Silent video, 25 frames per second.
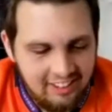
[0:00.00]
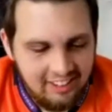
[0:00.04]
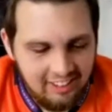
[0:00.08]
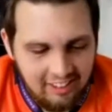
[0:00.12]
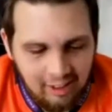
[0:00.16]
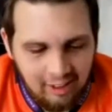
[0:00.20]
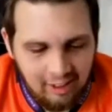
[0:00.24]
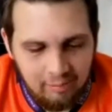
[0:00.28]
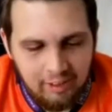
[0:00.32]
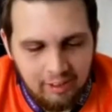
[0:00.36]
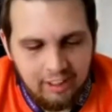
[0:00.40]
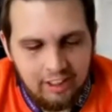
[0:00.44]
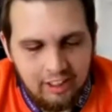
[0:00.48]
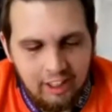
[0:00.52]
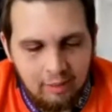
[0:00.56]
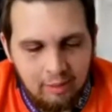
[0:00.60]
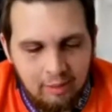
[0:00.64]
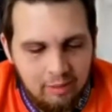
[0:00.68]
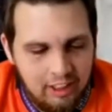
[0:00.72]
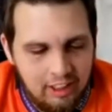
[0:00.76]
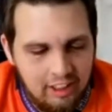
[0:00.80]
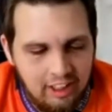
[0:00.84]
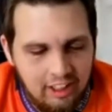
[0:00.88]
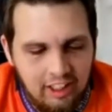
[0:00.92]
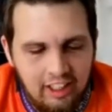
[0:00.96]
I'm
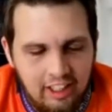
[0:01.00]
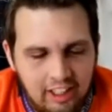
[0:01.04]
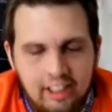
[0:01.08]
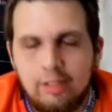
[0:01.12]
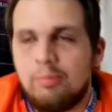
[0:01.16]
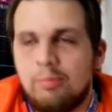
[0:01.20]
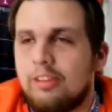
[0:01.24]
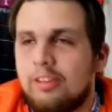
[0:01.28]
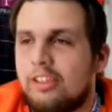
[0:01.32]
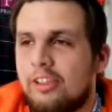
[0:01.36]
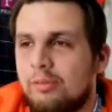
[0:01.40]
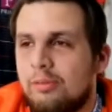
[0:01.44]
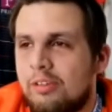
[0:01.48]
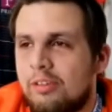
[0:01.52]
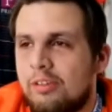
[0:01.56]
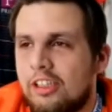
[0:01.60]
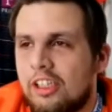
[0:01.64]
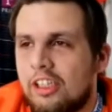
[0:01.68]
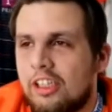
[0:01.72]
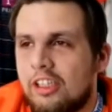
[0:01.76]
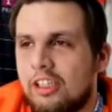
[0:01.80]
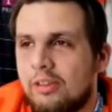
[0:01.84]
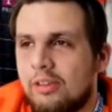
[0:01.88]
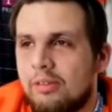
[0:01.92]
in the Edinburgh group chat.